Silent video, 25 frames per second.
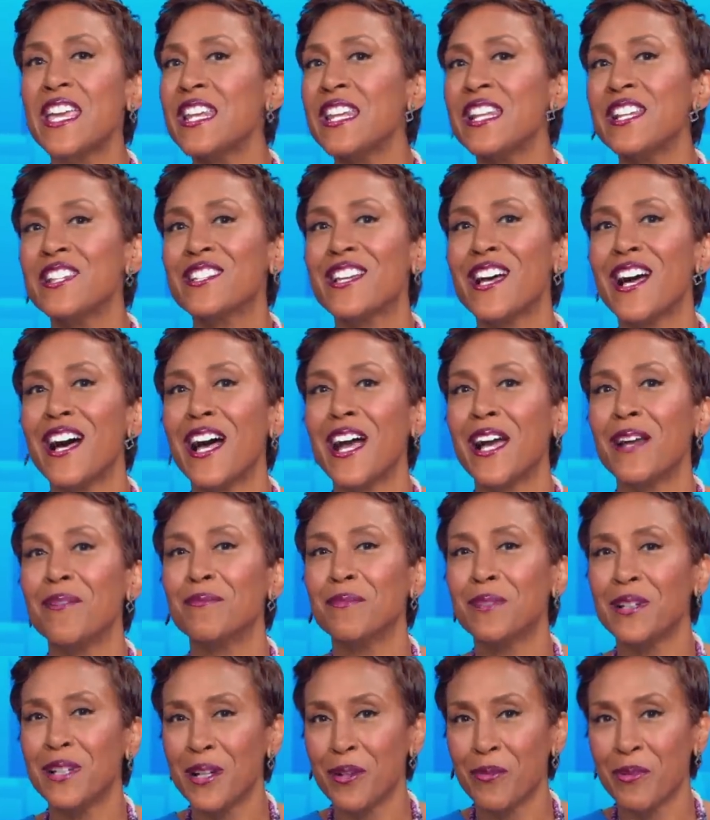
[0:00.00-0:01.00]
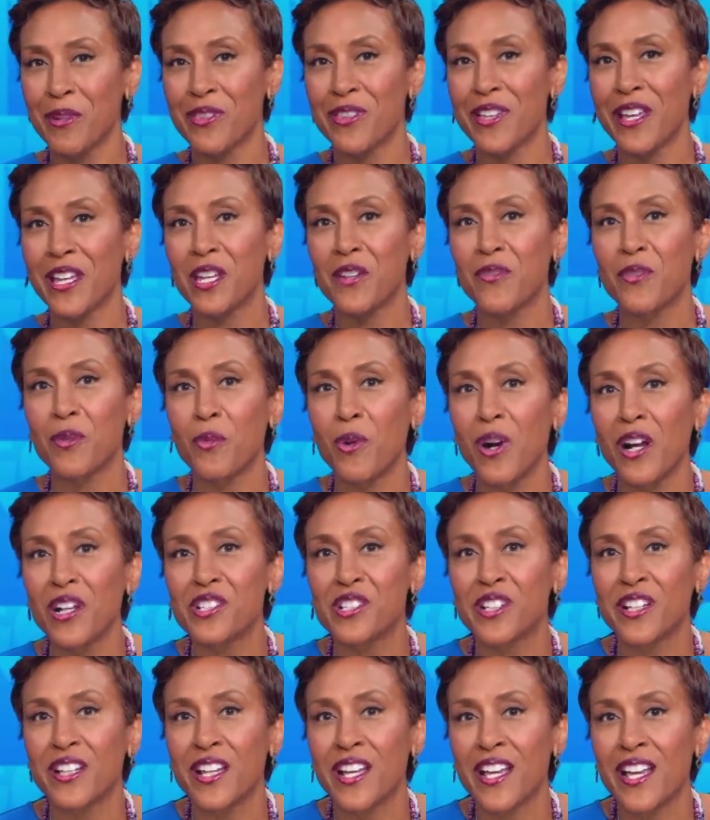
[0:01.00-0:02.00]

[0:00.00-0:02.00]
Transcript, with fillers: anytime. We thank you for watching